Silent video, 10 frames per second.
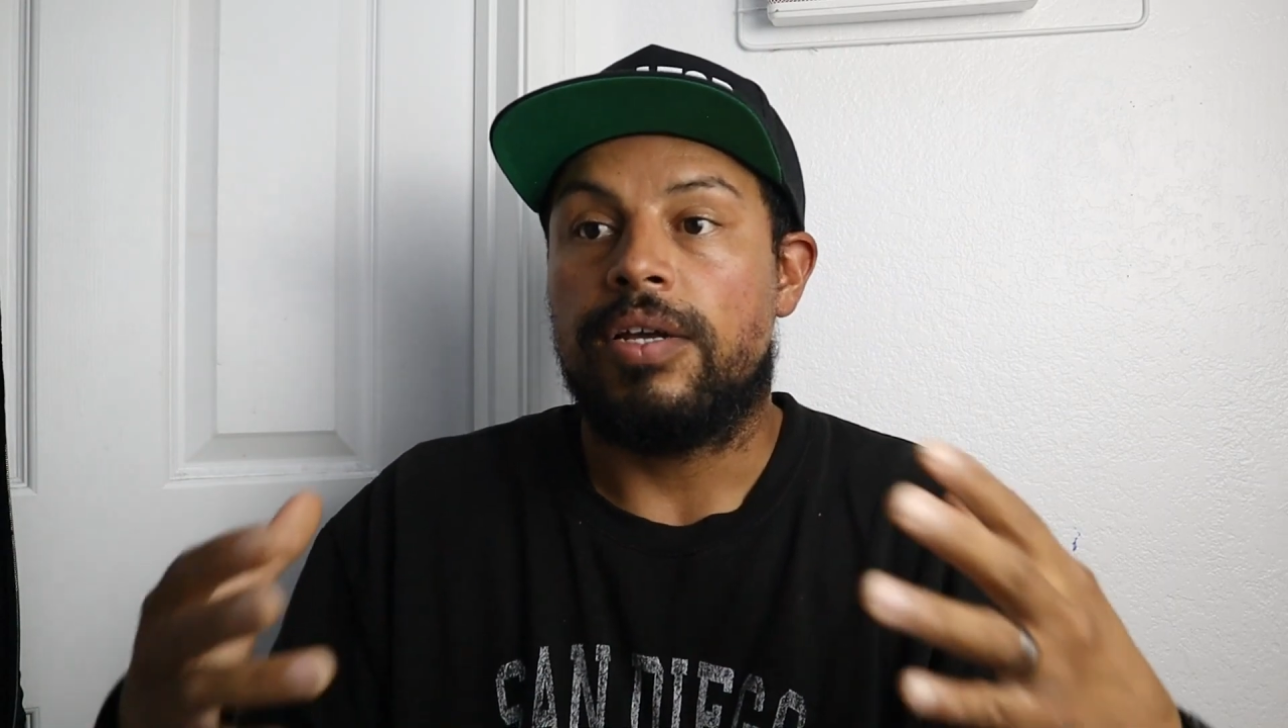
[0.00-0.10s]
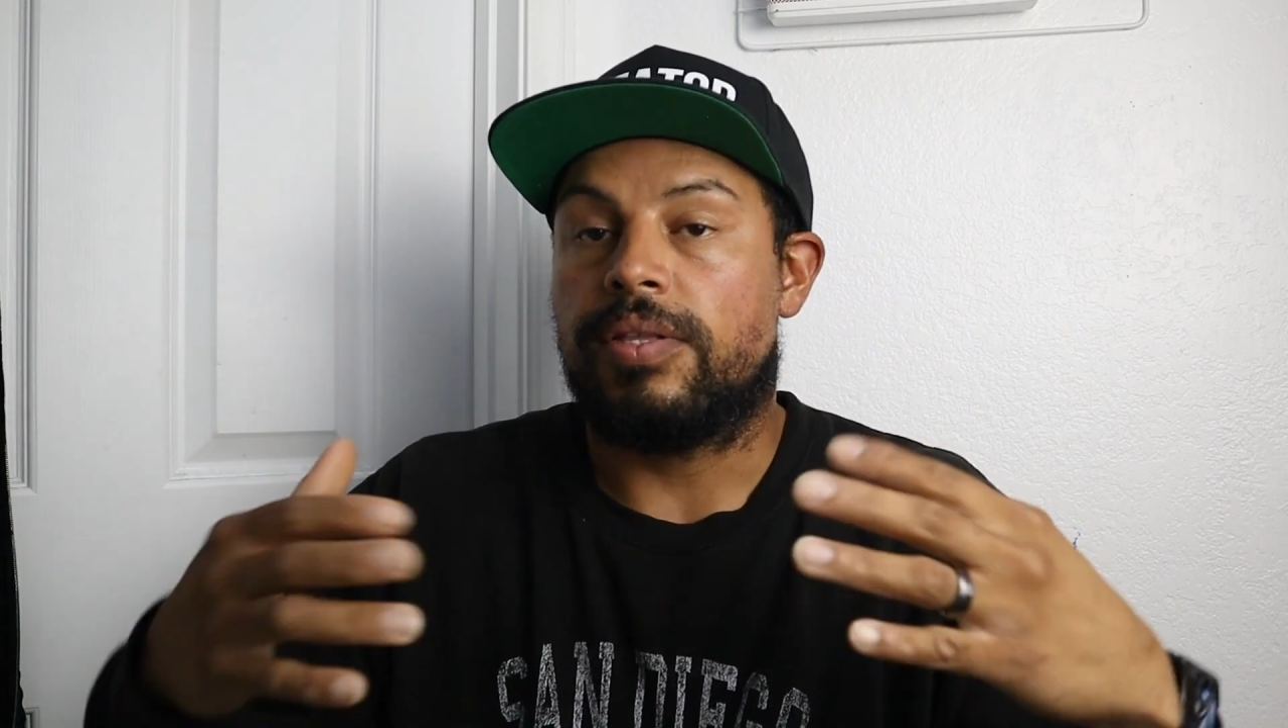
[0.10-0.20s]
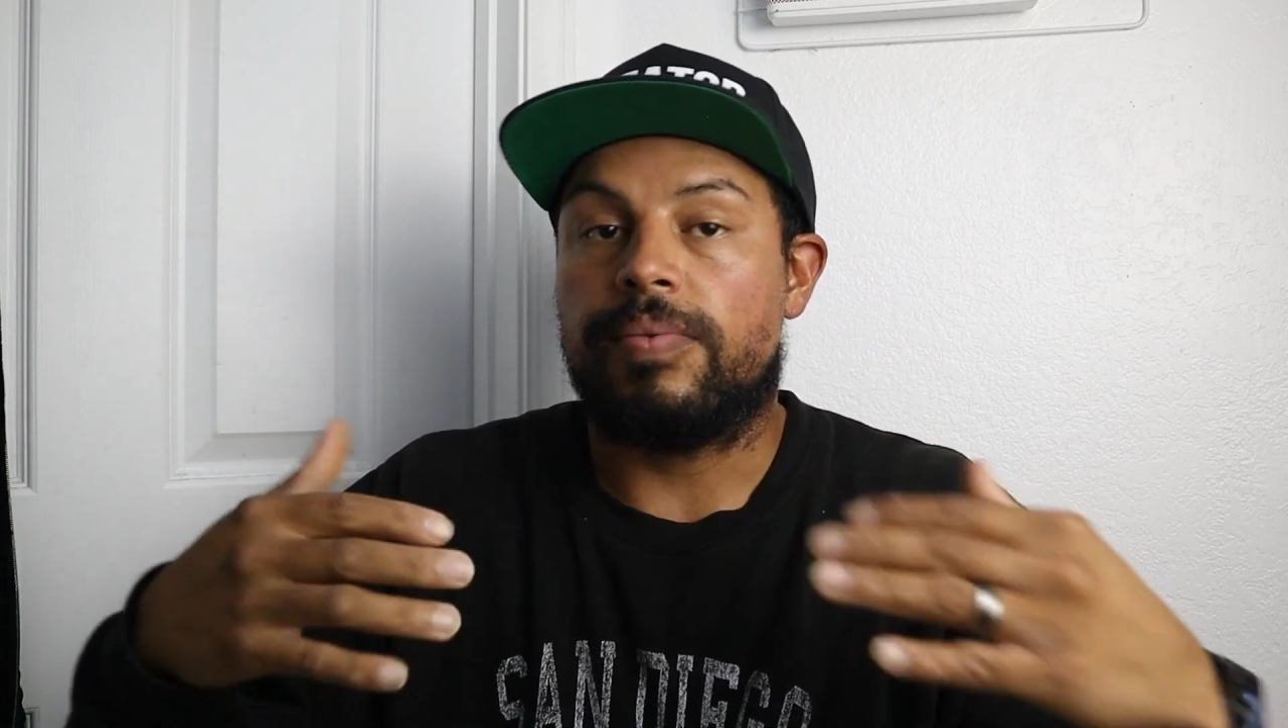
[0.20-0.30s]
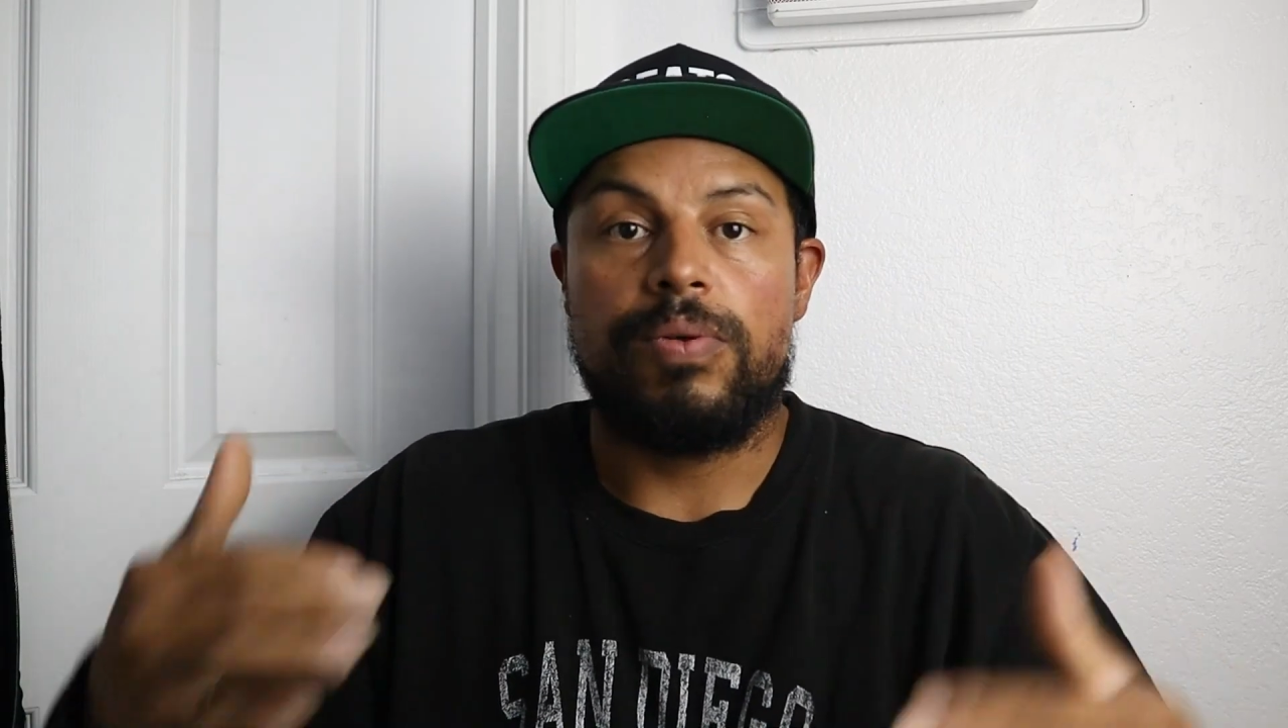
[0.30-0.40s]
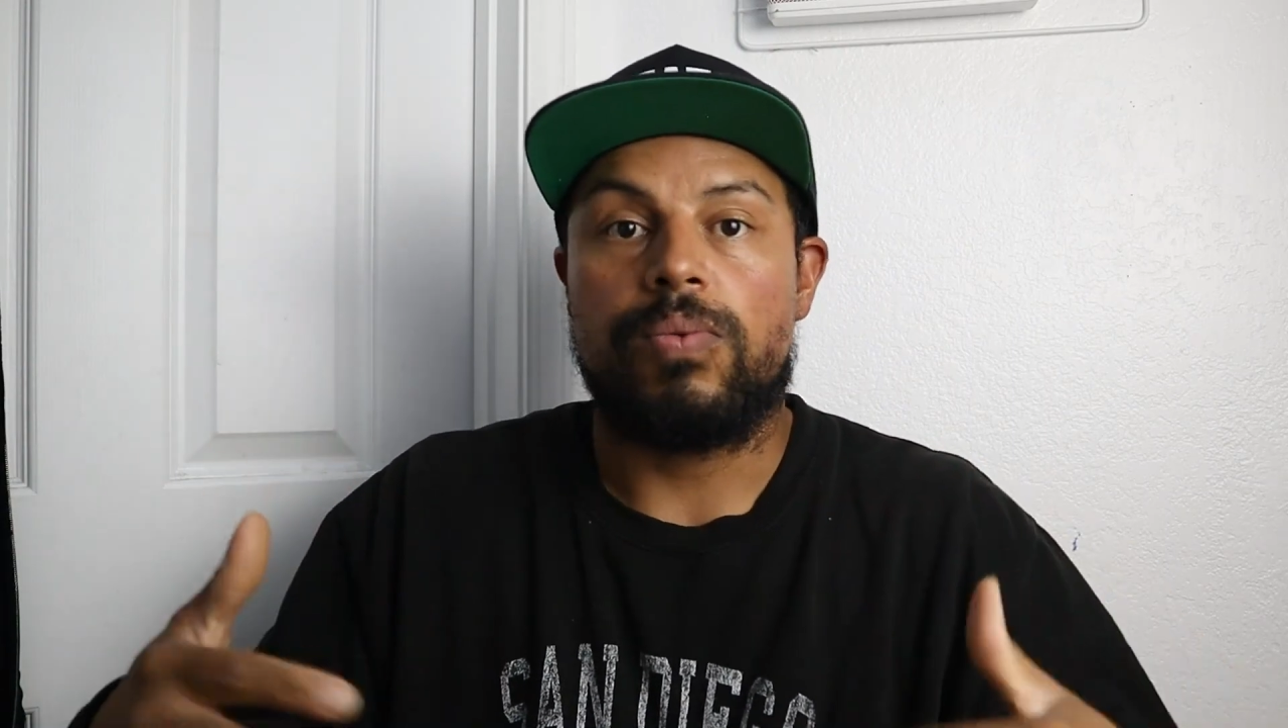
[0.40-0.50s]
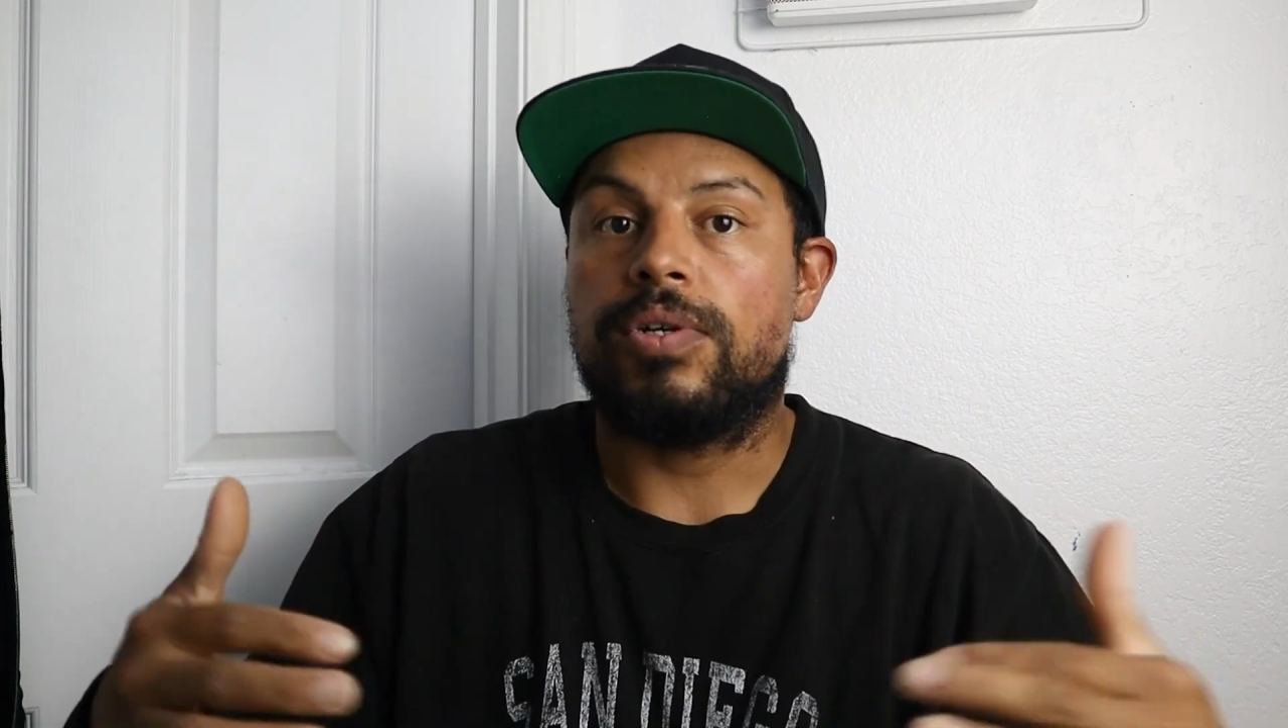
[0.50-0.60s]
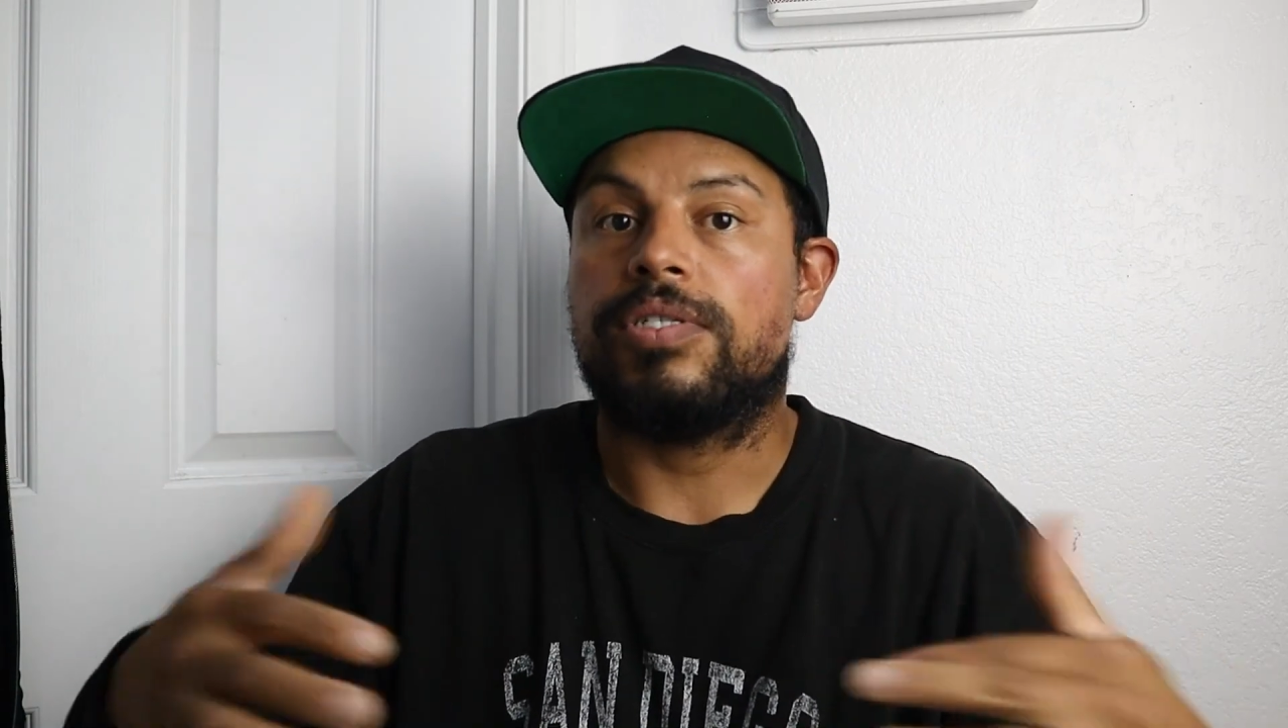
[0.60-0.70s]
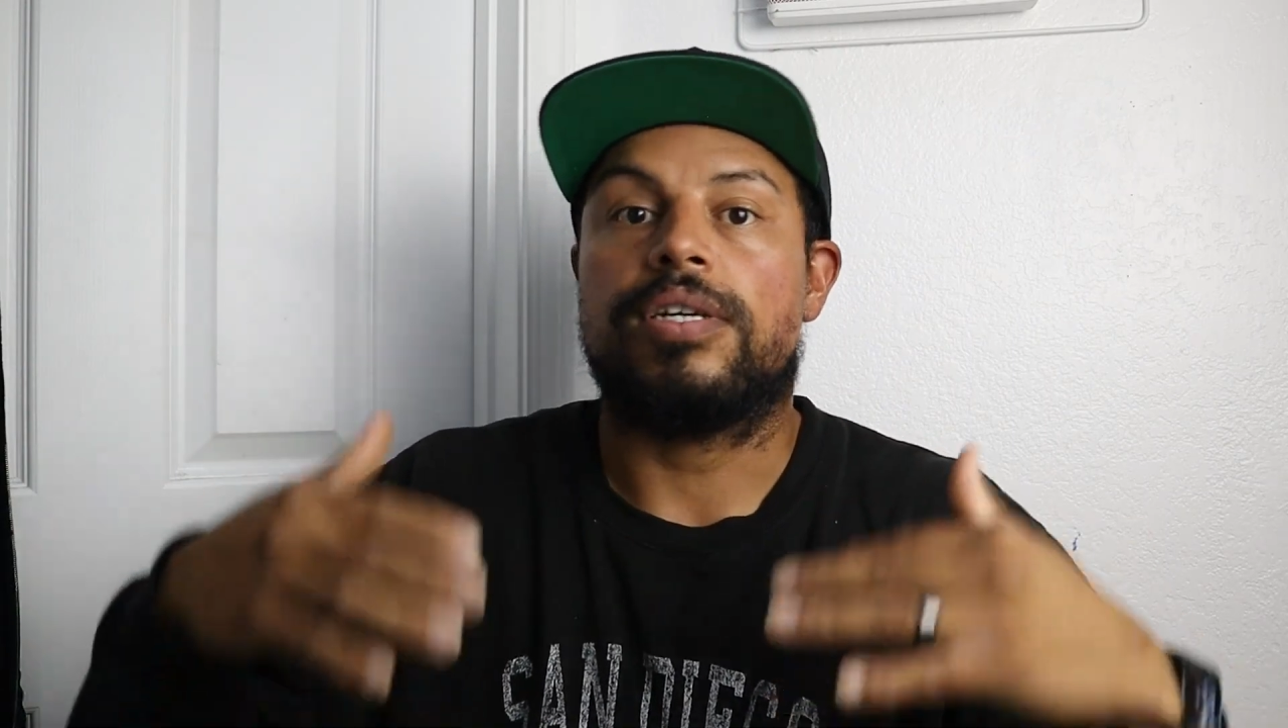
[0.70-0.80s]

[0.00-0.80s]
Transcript: the rewards